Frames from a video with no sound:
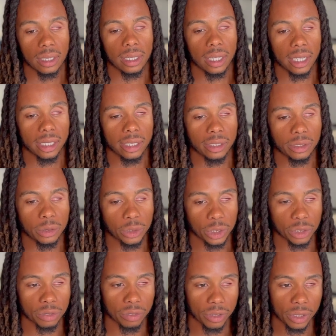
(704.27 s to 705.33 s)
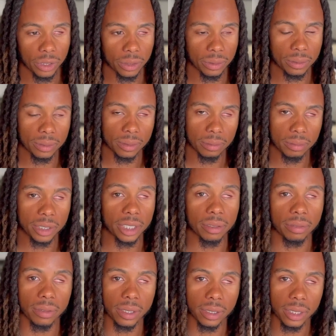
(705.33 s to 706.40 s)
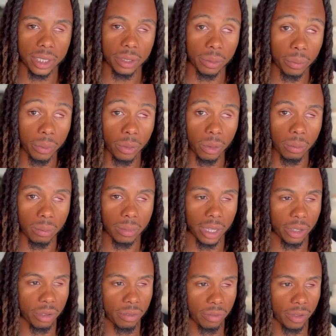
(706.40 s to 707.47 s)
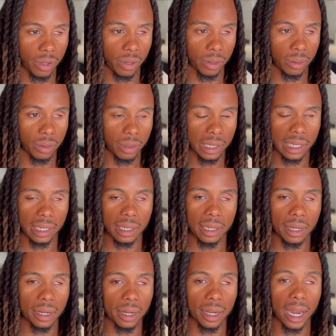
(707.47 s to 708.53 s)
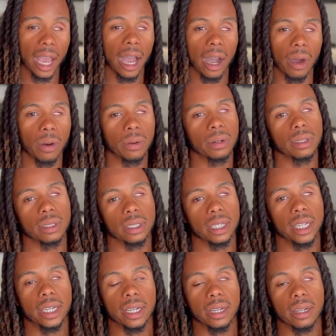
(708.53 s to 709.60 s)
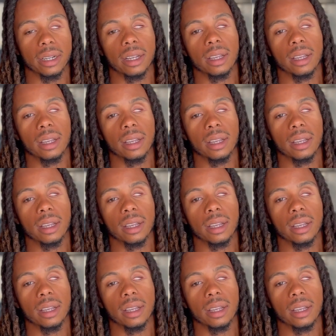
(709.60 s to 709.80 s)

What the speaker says: and you just feel different in the room. Like you feel loud in there.